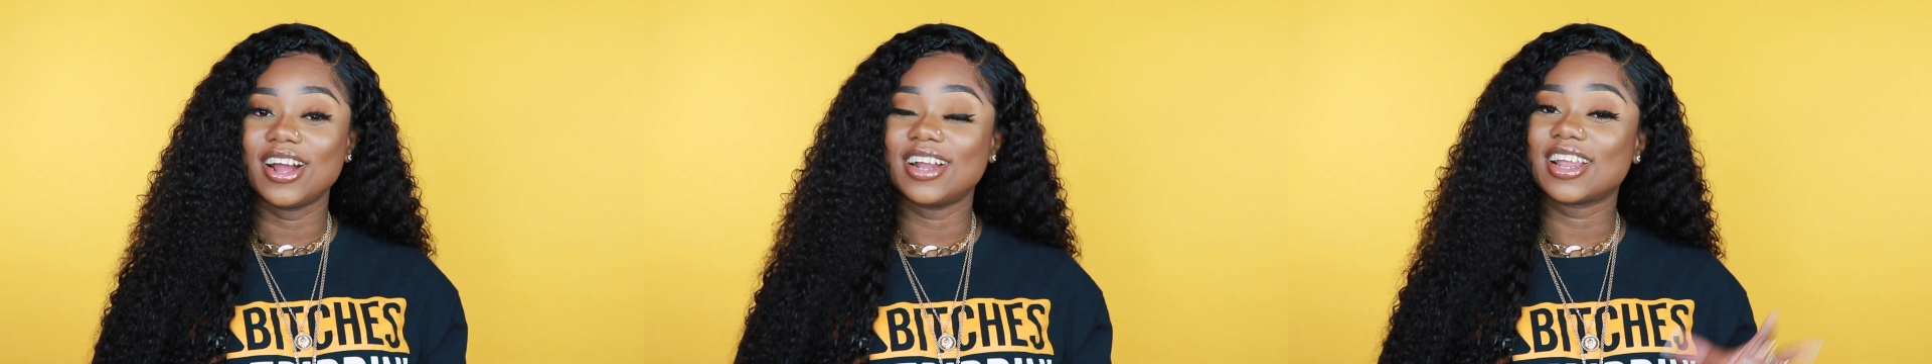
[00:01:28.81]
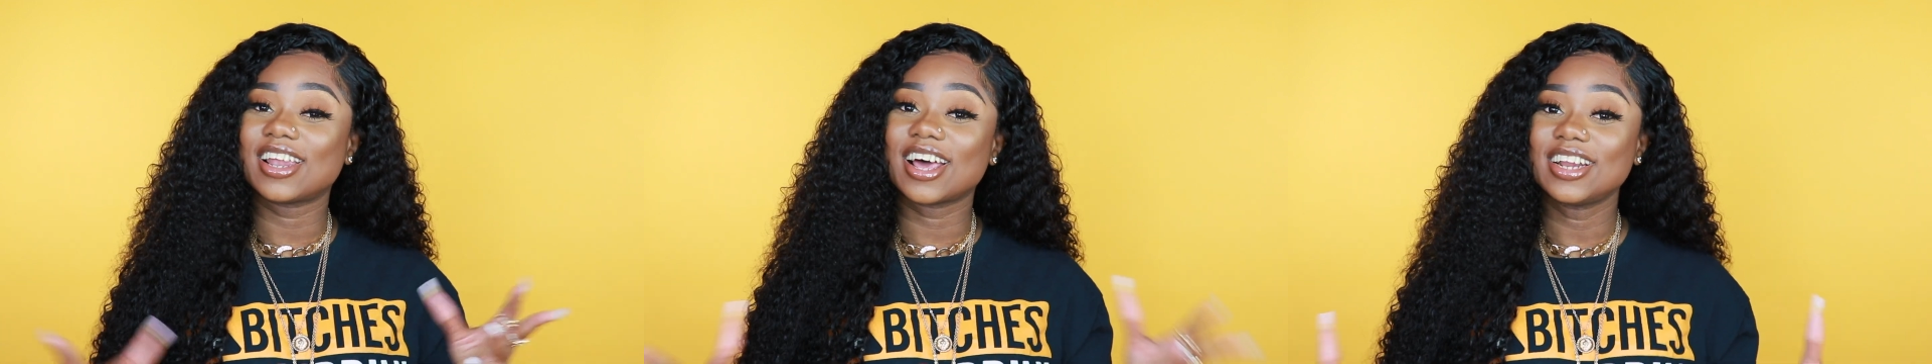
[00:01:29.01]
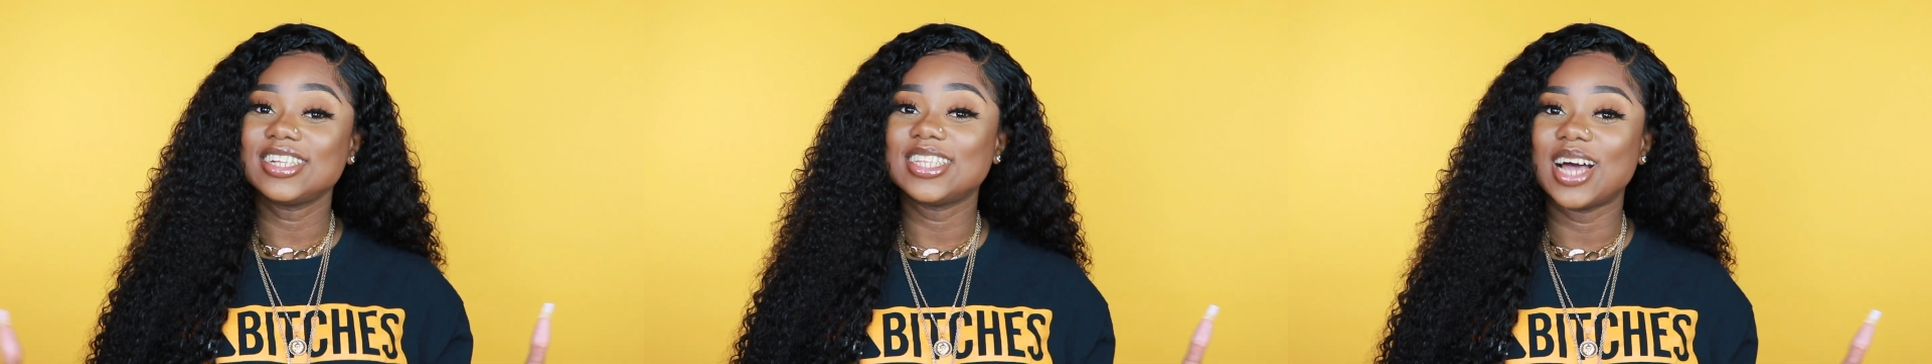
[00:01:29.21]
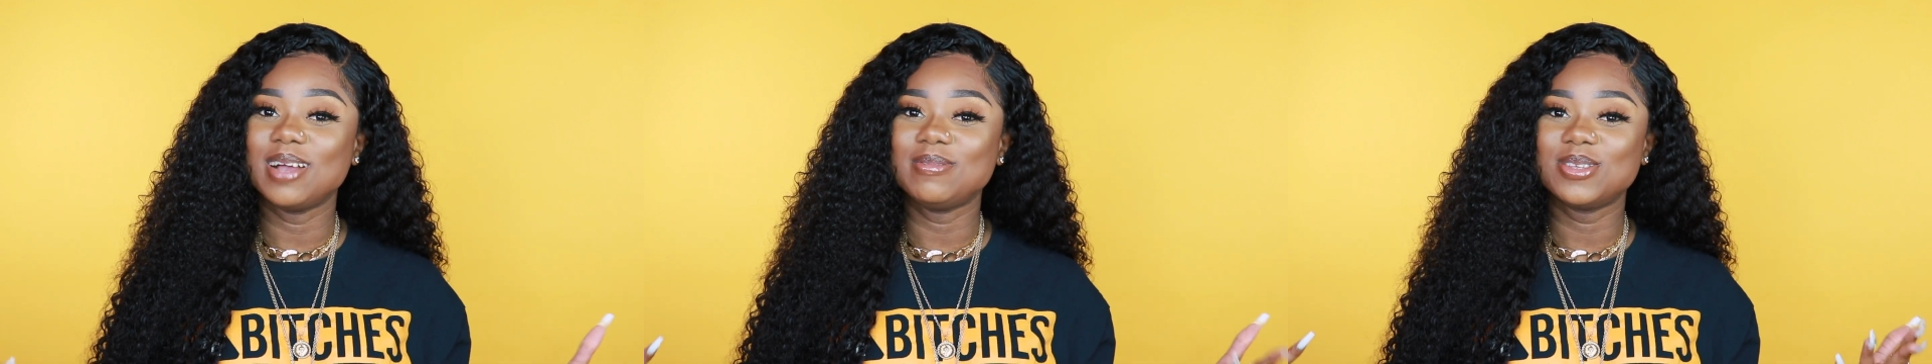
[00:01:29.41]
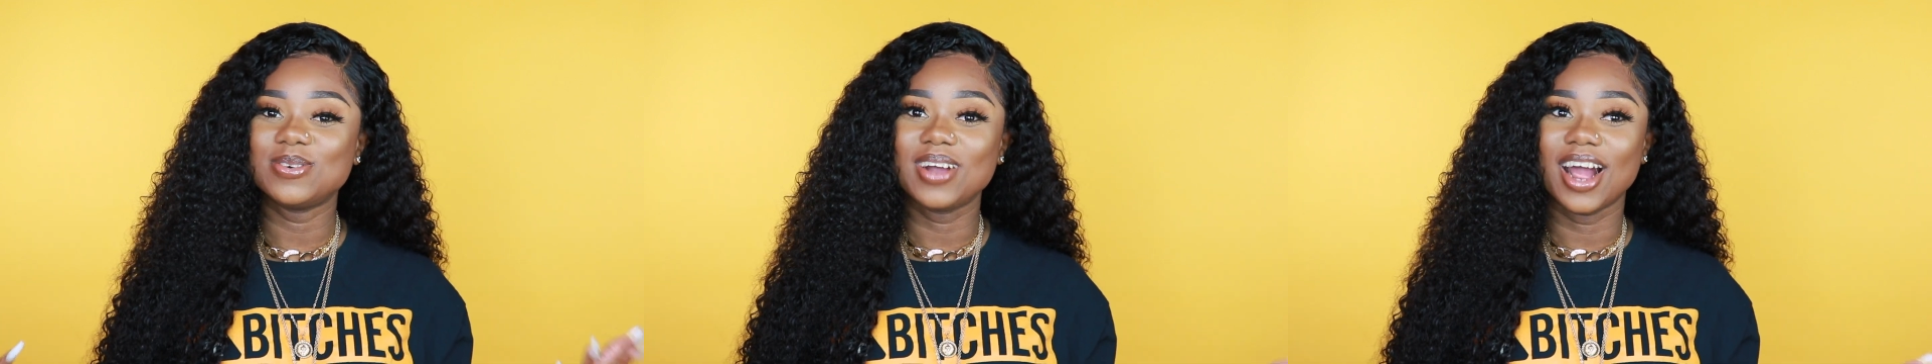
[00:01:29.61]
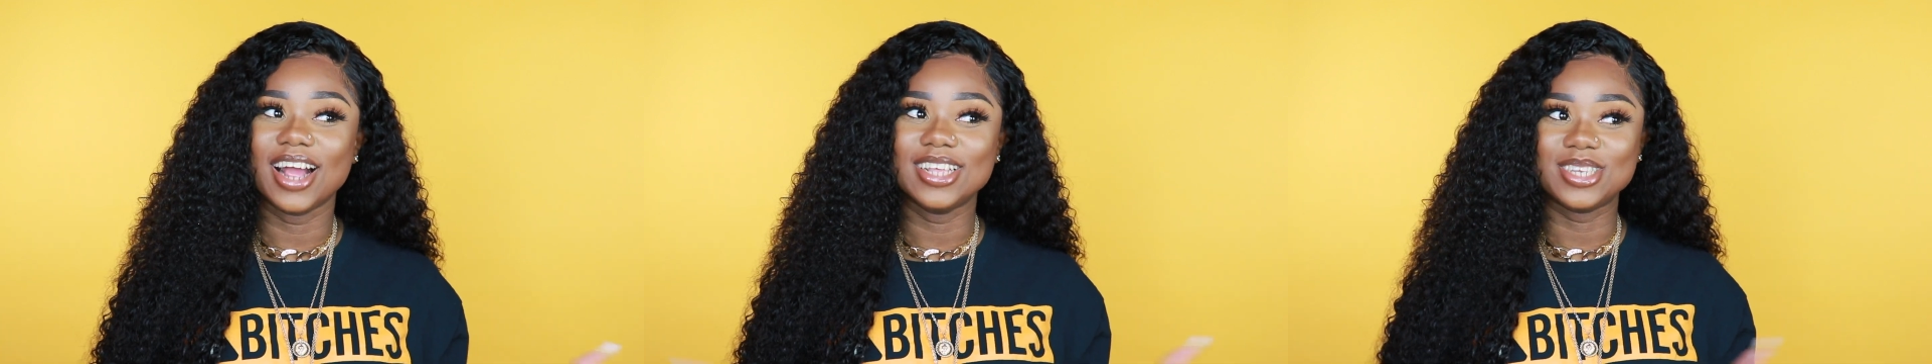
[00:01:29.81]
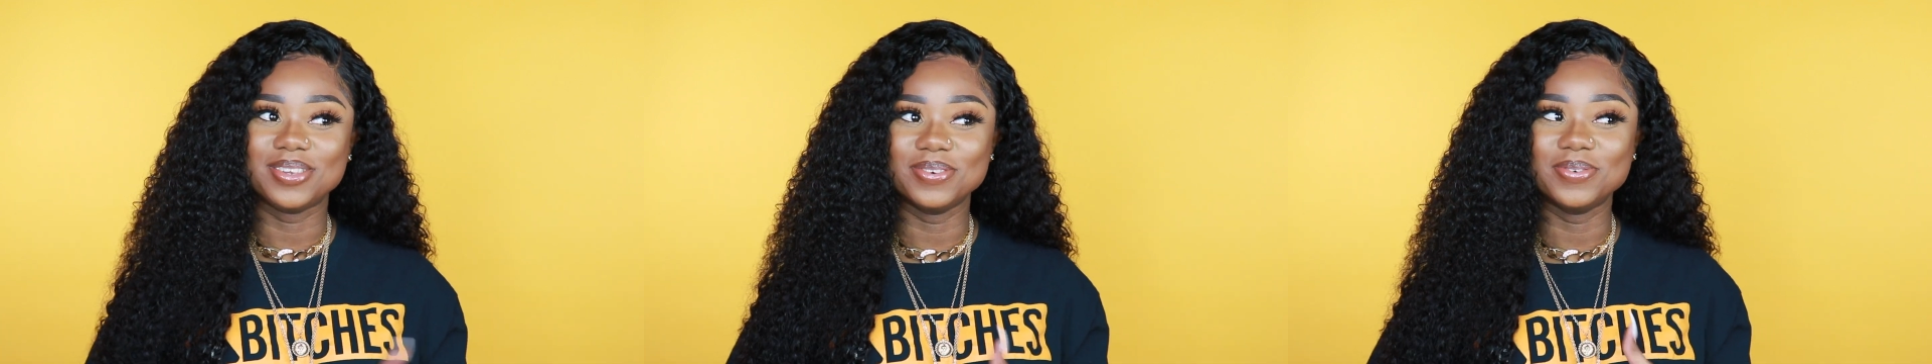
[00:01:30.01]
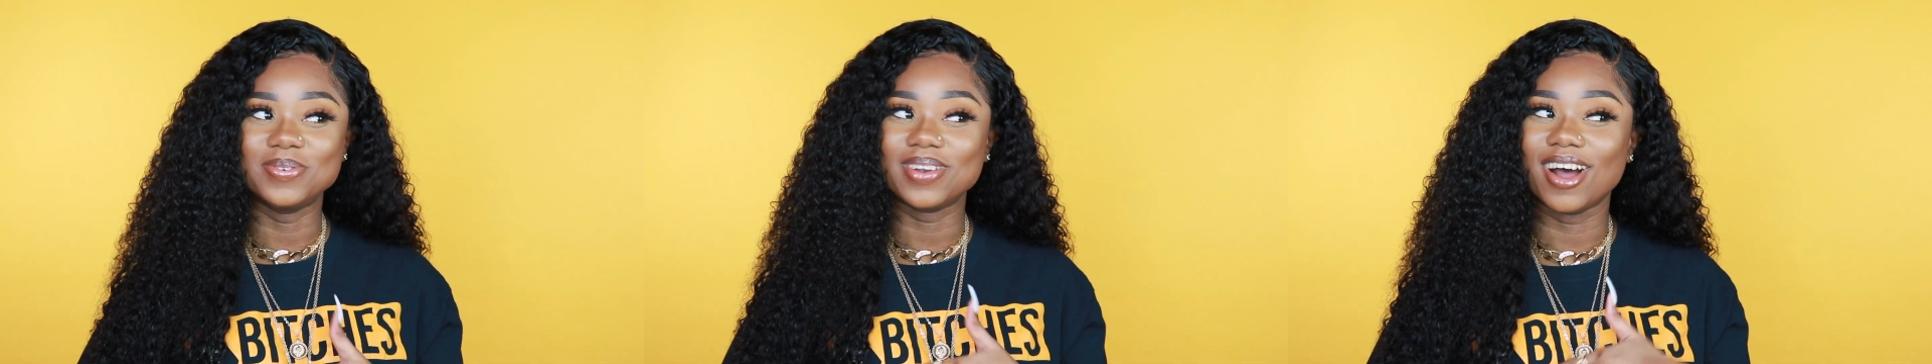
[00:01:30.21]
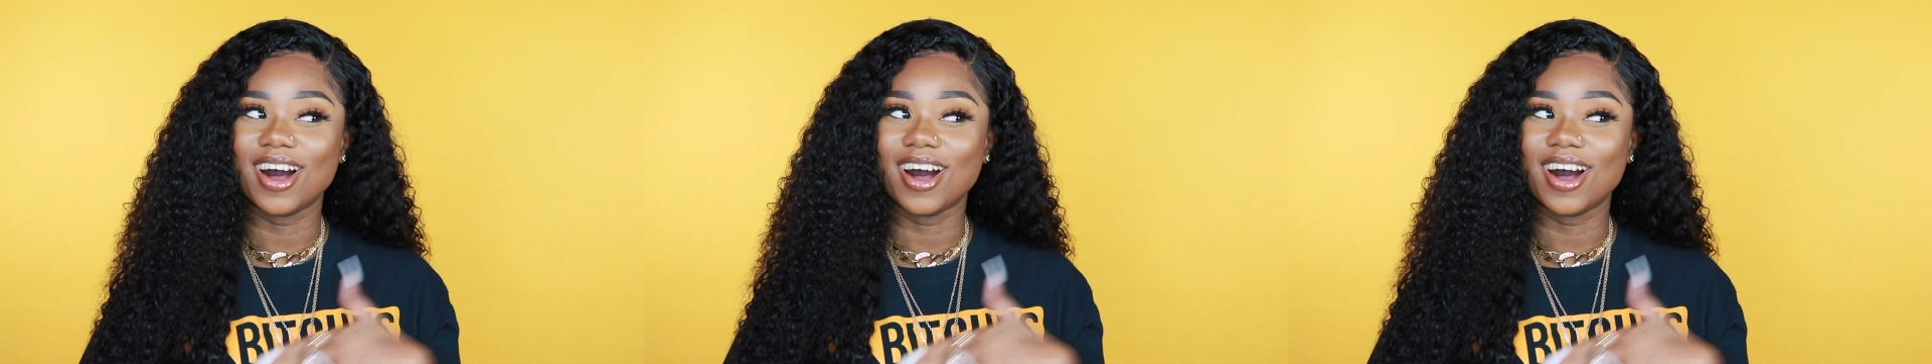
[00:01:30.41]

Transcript: And a lot of times you guys don't